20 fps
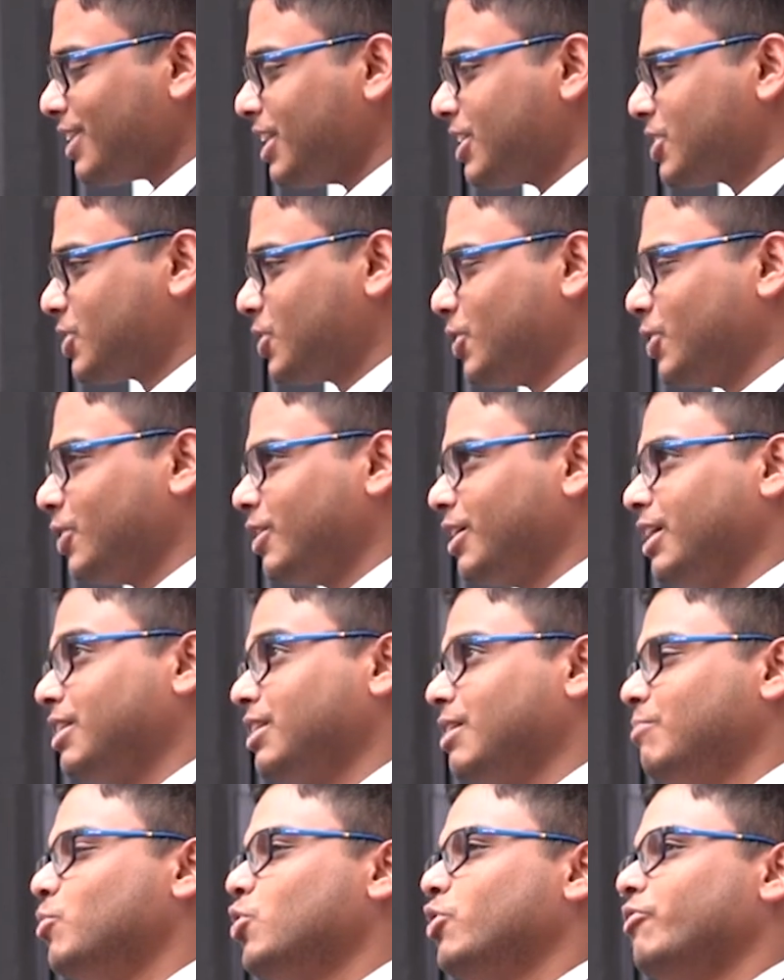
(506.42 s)
so in
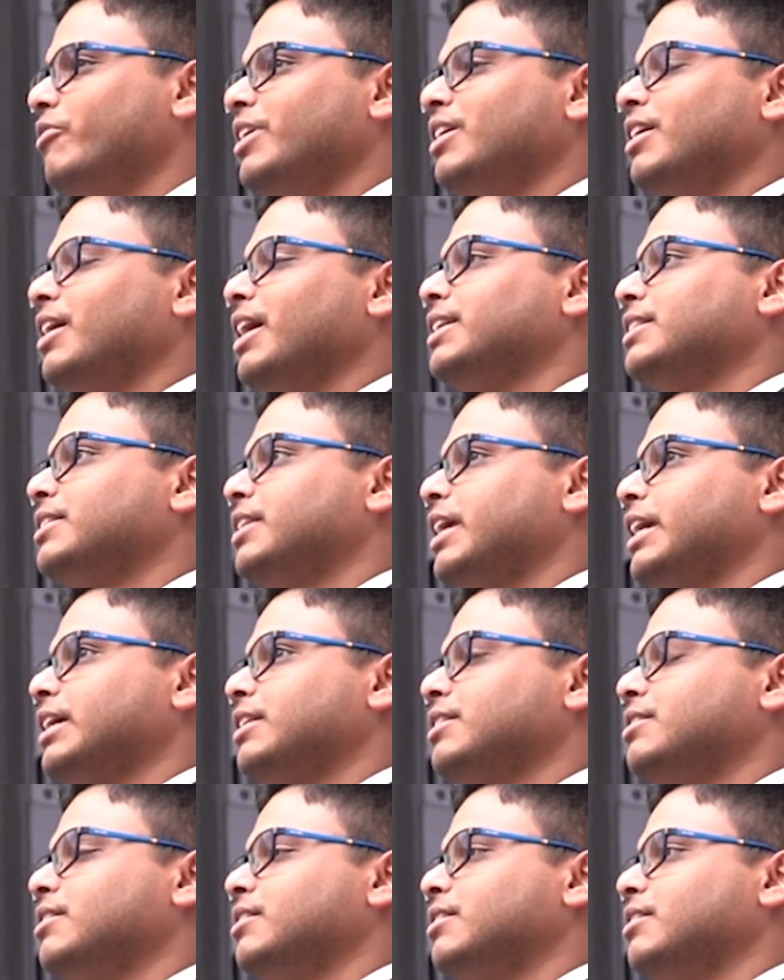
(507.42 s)
the movie, I
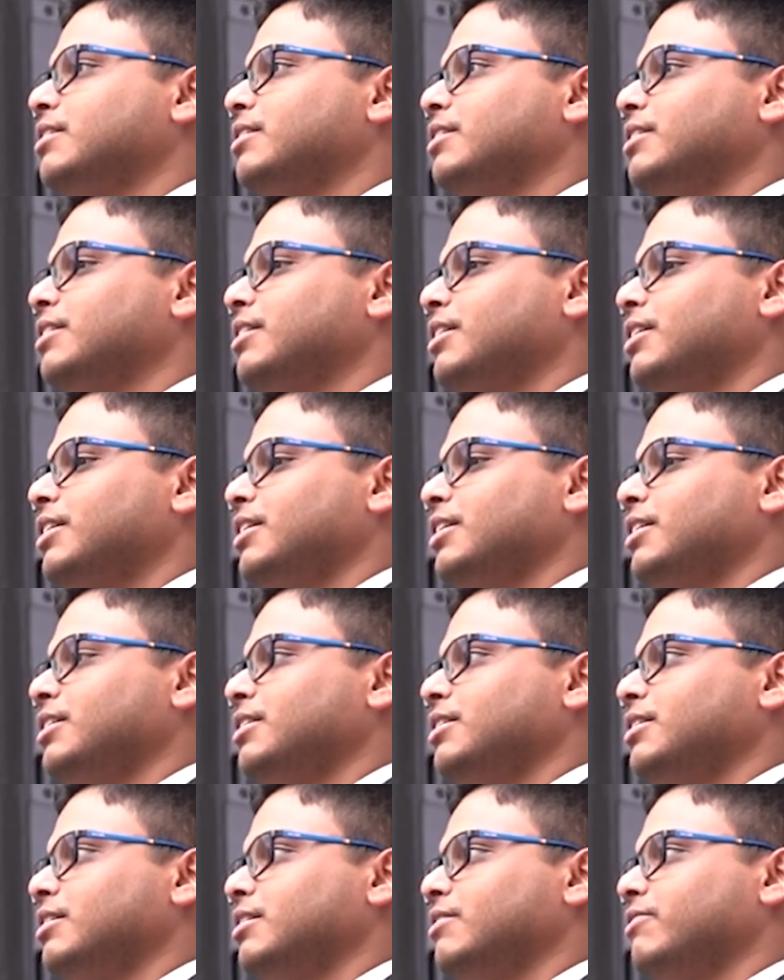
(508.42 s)
think
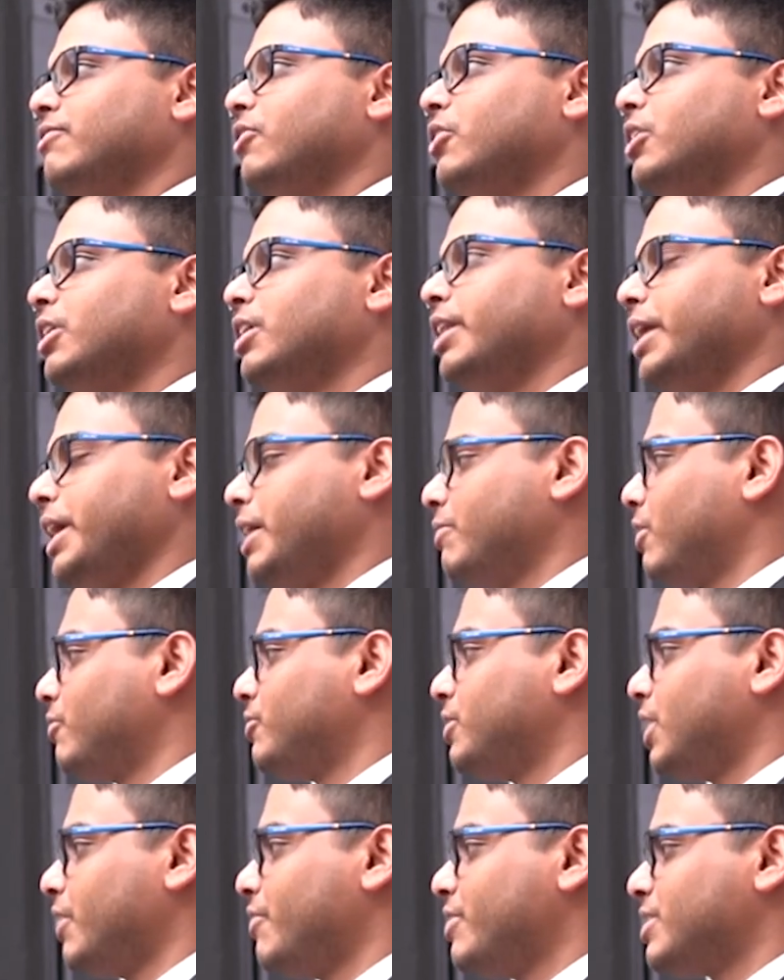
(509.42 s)
the full name of
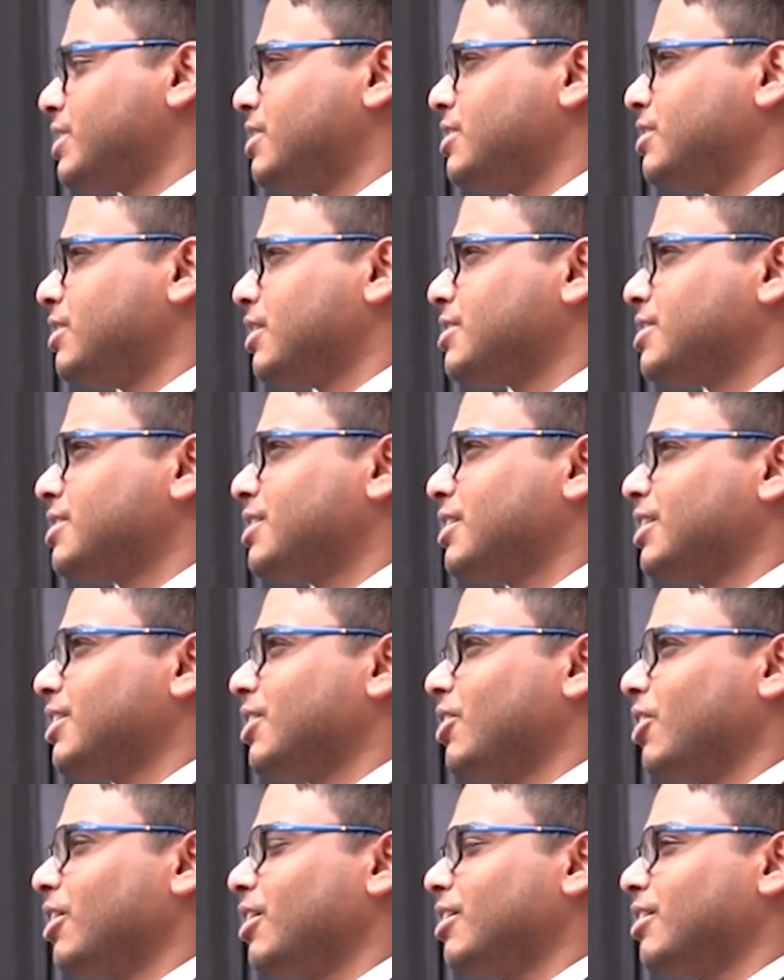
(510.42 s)
Jarvis is just
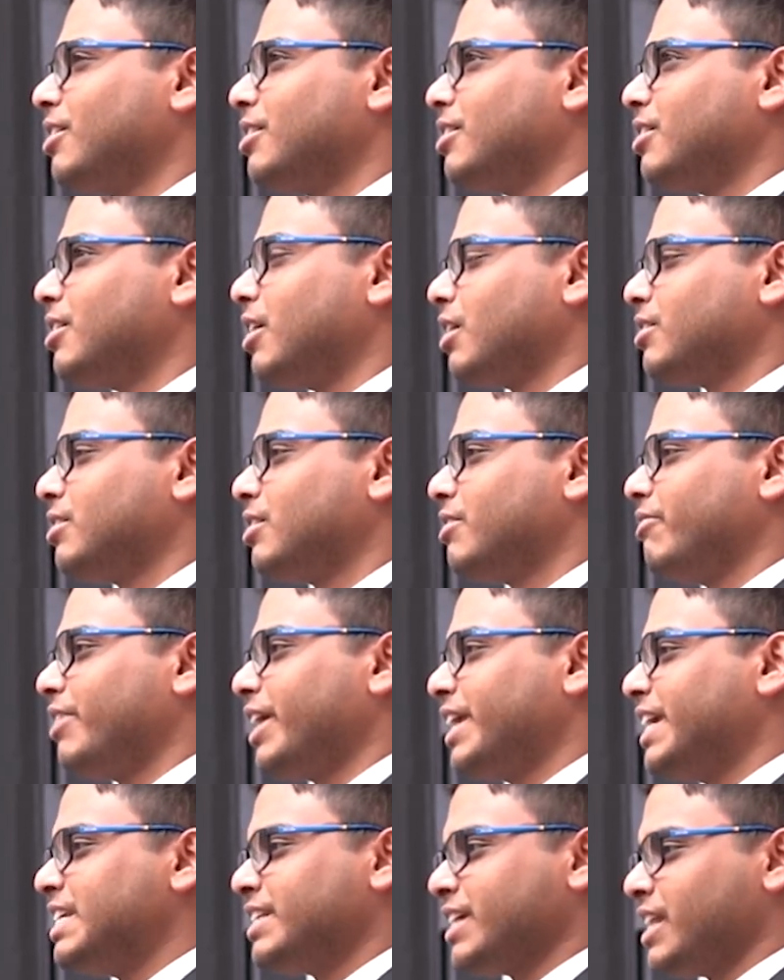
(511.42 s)
a rather
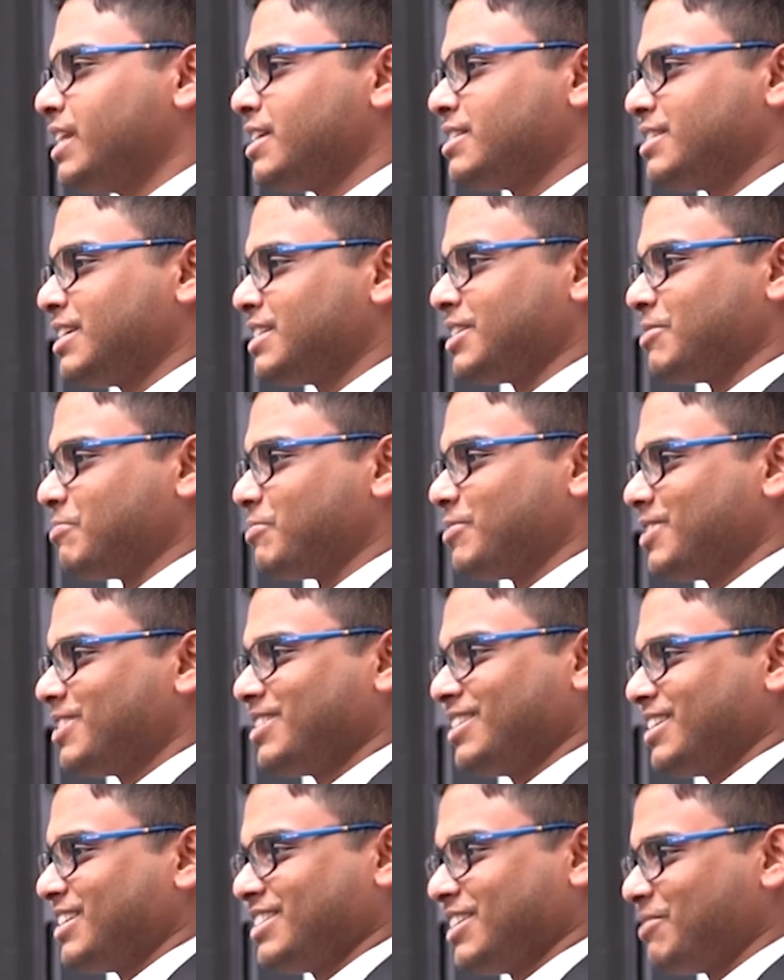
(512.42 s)
very intelligent system,
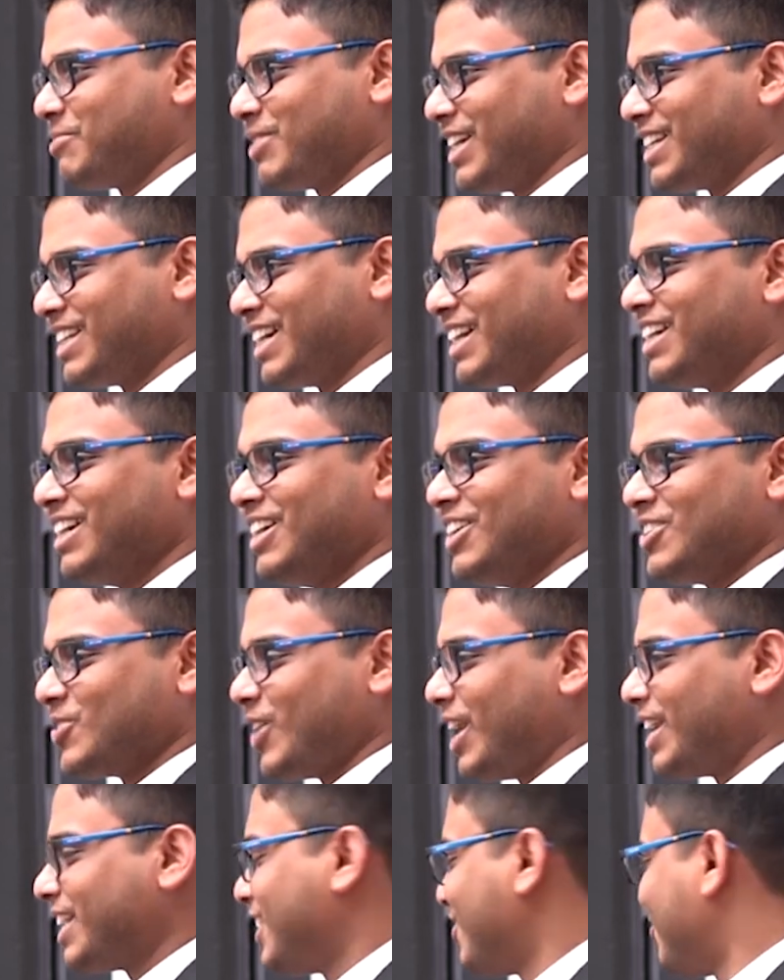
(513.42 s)
something like that. So
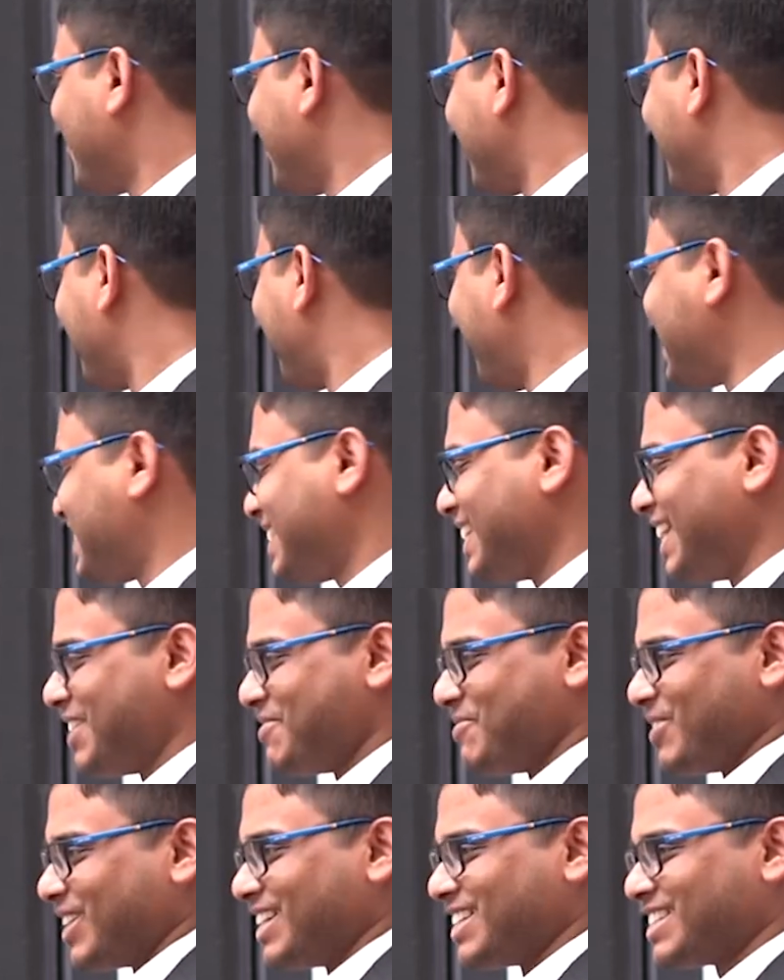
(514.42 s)
I give a fancy
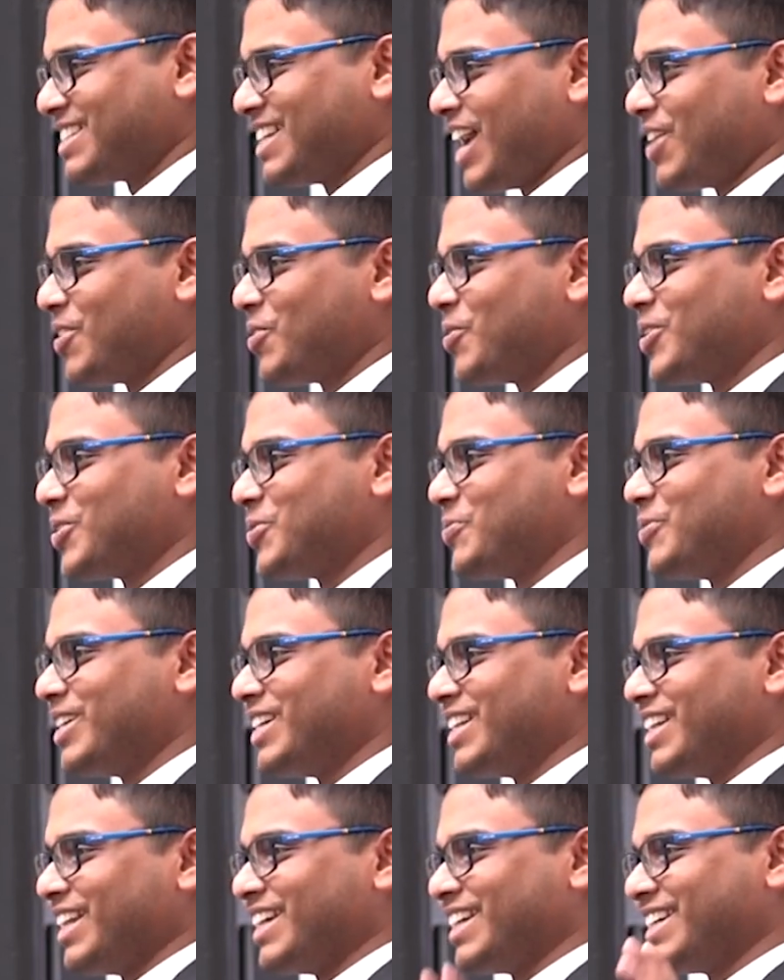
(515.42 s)
name because I don't want to be
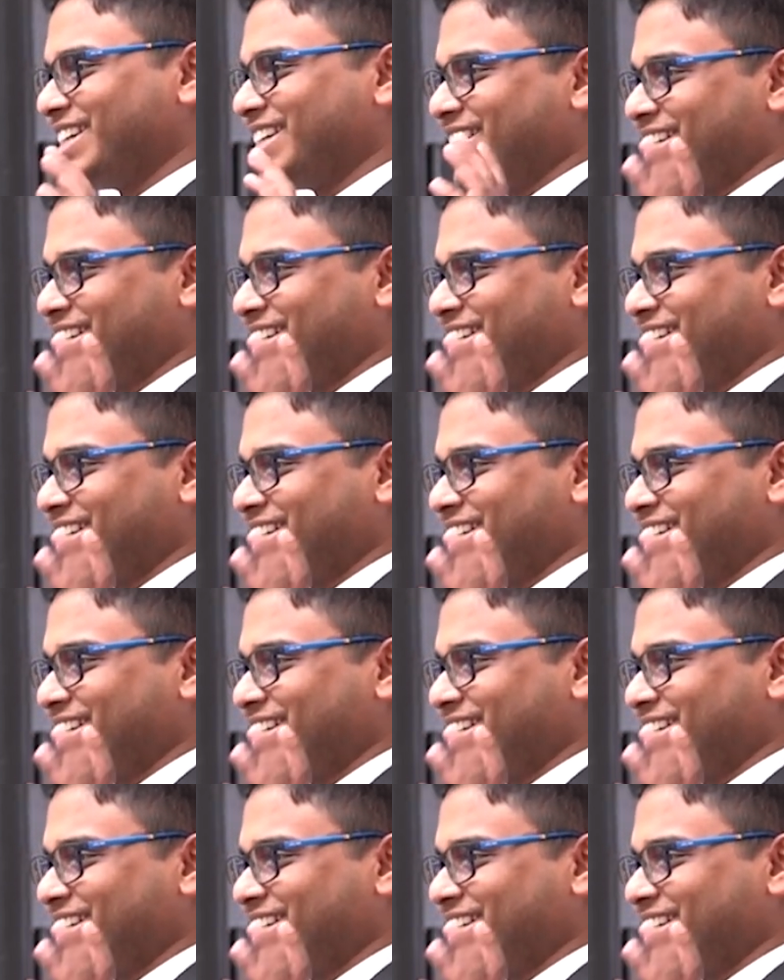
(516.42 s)
in like